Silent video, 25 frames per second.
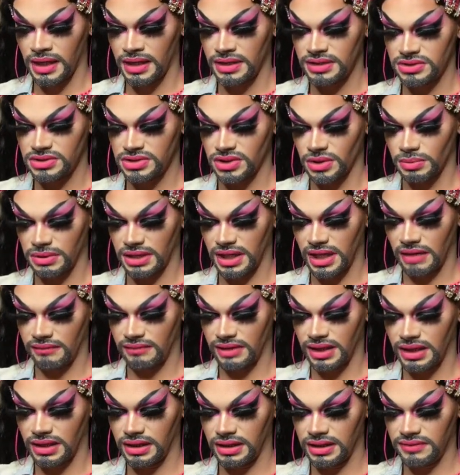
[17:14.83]
So we have
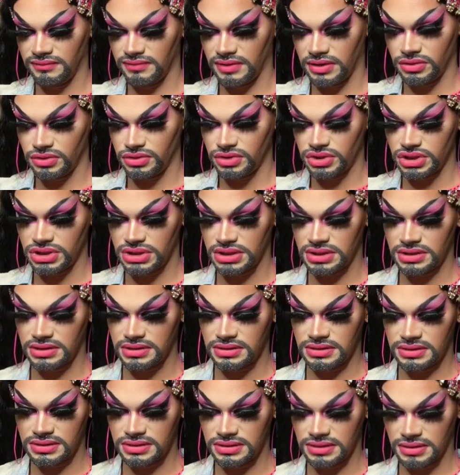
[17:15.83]
a Leaf
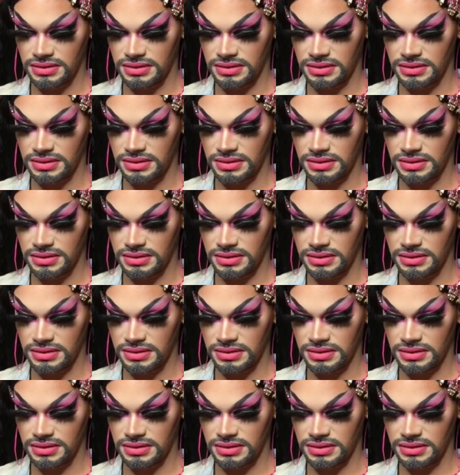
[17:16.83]
Energy,